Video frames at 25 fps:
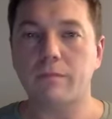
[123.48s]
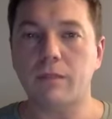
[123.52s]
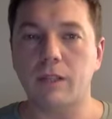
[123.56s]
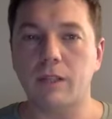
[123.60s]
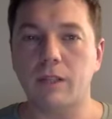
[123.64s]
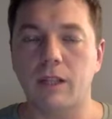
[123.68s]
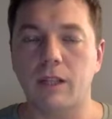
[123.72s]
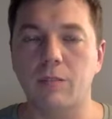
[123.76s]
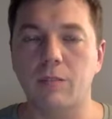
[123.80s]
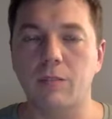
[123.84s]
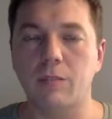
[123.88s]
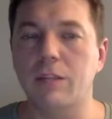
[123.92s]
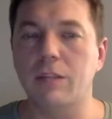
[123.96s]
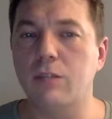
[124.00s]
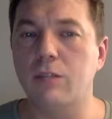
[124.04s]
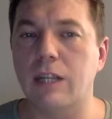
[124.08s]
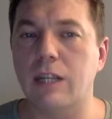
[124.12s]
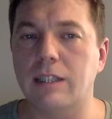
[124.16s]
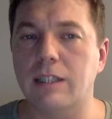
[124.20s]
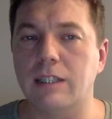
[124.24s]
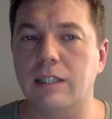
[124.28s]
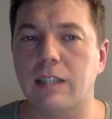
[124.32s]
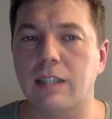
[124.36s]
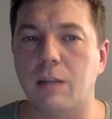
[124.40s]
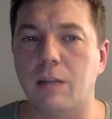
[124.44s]
let me give you
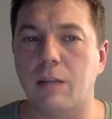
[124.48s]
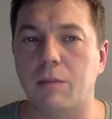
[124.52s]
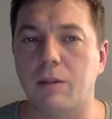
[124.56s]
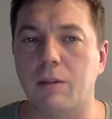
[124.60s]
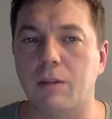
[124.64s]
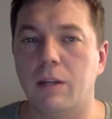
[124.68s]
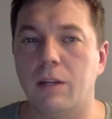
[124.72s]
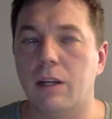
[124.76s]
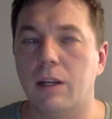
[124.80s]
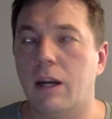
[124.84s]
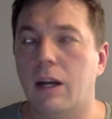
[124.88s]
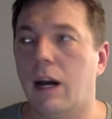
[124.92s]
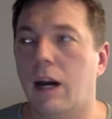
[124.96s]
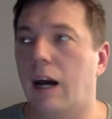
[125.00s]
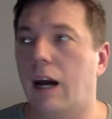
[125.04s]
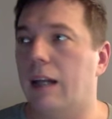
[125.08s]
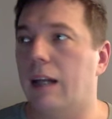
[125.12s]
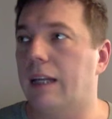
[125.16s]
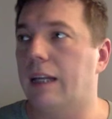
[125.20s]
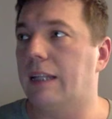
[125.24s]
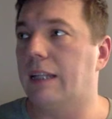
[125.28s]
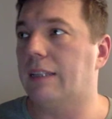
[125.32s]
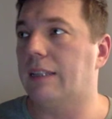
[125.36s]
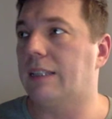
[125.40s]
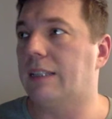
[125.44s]
another example.
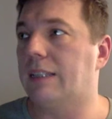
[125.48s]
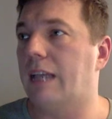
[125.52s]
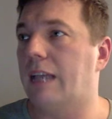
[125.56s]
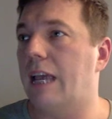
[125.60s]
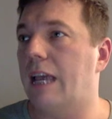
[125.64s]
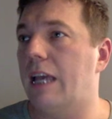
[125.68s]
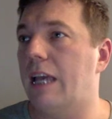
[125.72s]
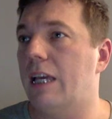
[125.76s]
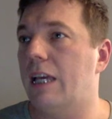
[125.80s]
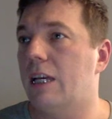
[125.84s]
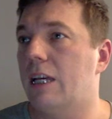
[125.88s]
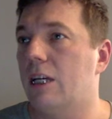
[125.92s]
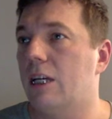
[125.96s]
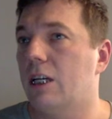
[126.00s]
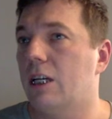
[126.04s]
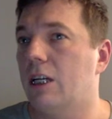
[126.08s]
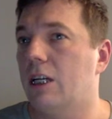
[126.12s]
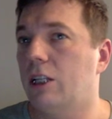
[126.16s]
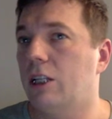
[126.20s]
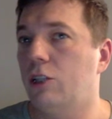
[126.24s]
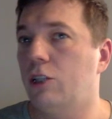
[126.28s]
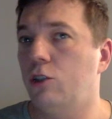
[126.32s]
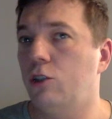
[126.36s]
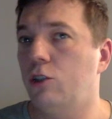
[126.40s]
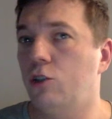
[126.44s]
Let's say
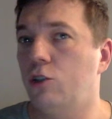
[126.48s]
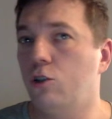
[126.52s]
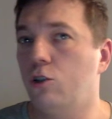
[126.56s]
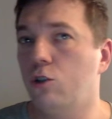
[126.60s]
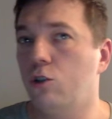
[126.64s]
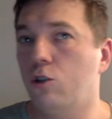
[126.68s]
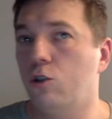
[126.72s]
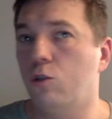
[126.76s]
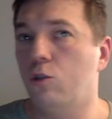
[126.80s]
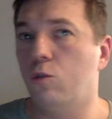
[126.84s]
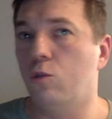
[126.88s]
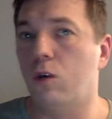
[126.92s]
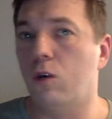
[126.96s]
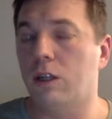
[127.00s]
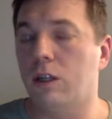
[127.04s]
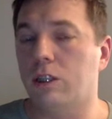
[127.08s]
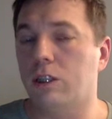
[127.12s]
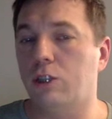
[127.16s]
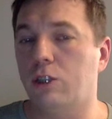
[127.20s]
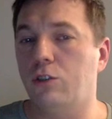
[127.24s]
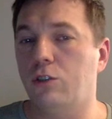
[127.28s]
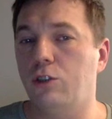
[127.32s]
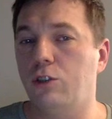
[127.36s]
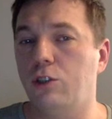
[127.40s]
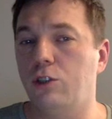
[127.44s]
you
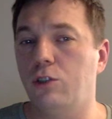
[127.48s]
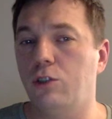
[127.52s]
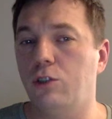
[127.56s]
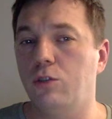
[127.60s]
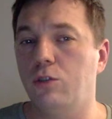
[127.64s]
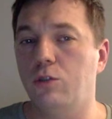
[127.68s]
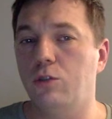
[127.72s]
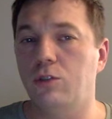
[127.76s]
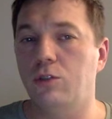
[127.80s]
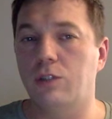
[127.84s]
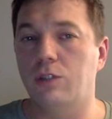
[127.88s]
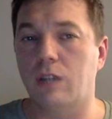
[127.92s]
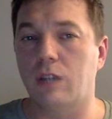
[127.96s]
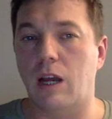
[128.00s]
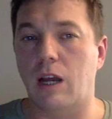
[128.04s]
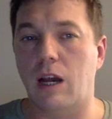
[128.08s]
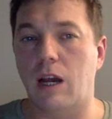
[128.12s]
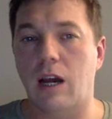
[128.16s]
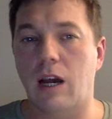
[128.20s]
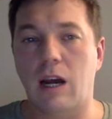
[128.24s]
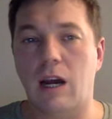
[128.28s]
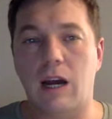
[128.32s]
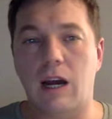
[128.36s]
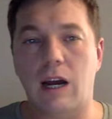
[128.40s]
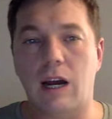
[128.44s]
want to use
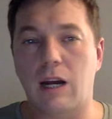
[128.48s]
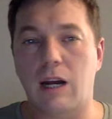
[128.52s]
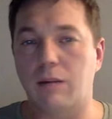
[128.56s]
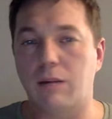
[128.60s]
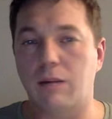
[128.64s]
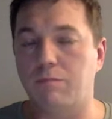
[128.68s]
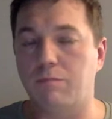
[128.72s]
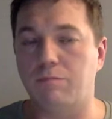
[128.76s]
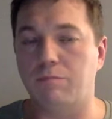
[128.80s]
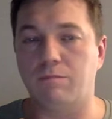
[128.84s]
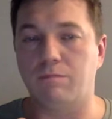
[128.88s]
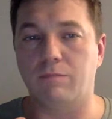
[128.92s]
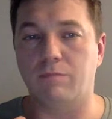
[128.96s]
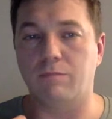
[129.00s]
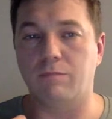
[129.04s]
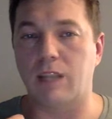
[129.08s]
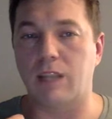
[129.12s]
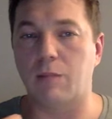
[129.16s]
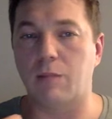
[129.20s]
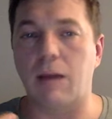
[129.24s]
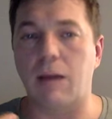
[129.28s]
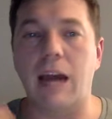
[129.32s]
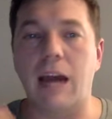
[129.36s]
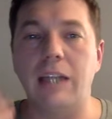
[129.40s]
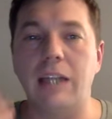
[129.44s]

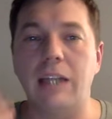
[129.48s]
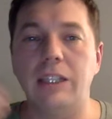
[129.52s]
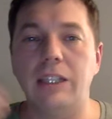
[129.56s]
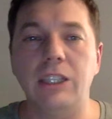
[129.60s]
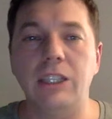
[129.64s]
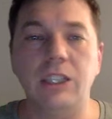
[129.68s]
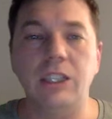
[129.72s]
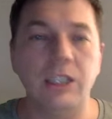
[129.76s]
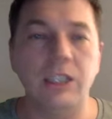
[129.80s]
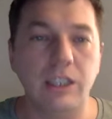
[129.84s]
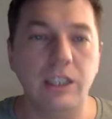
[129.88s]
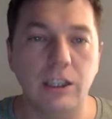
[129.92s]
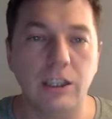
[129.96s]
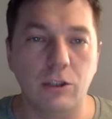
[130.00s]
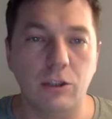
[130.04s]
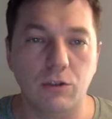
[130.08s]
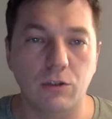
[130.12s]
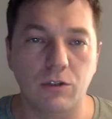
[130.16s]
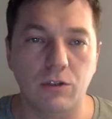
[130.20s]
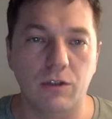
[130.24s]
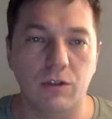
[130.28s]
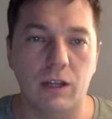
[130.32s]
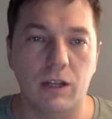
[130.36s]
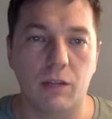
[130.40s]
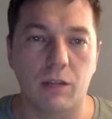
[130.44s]
some IDE to
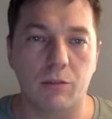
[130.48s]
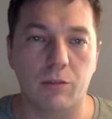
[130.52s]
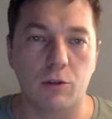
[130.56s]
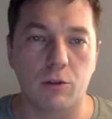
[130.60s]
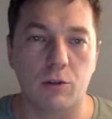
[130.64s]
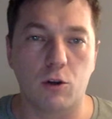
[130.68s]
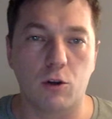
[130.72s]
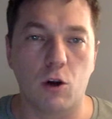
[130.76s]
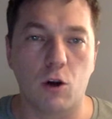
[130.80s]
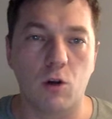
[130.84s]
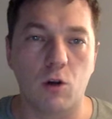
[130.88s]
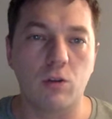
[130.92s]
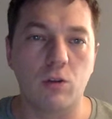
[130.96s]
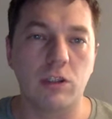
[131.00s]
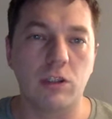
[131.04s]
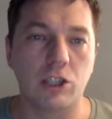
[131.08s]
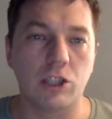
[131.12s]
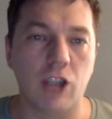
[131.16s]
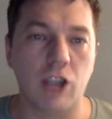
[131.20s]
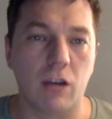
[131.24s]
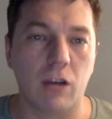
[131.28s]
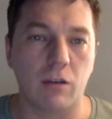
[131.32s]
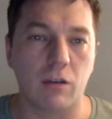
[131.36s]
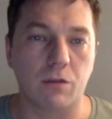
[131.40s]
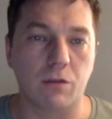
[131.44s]
develop your code in
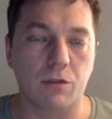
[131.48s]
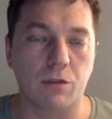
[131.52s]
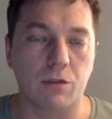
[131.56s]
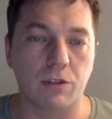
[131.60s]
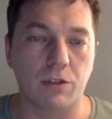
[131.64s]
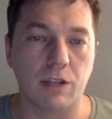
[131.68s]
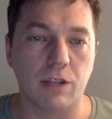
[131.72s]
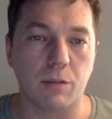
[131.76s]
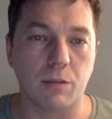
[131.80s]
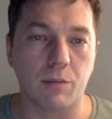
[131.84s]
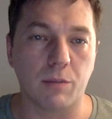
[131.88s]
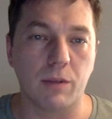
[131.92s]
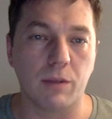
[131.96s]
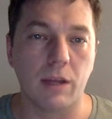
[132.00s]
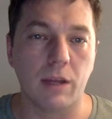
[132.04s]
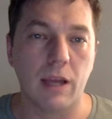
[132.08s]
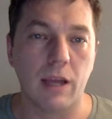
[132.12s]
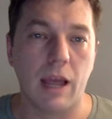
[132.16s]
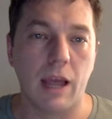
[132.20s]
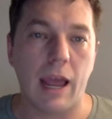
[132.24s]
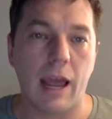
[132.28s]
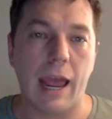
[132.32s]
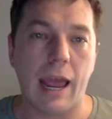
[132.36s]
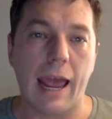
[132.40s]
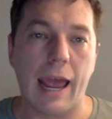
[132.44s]
Java, for example.
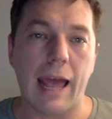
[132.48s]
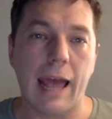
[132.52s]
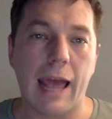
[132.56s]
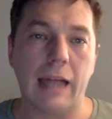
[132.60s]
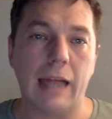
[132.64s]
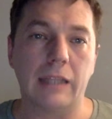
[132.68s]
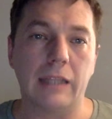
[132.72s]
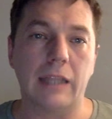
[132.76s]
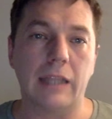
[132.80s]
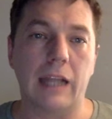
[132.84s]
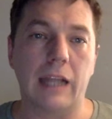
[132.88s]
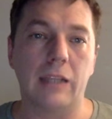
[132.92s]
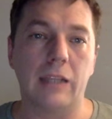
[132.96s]
And